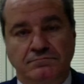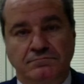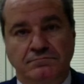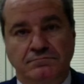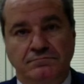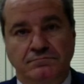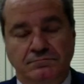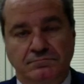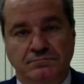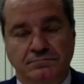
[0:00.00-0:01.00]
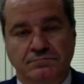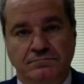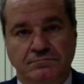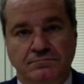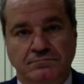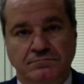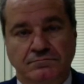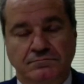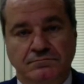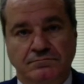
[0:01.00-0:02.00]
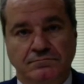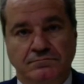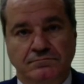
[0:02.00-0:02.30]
No words are spoken by the person on screen.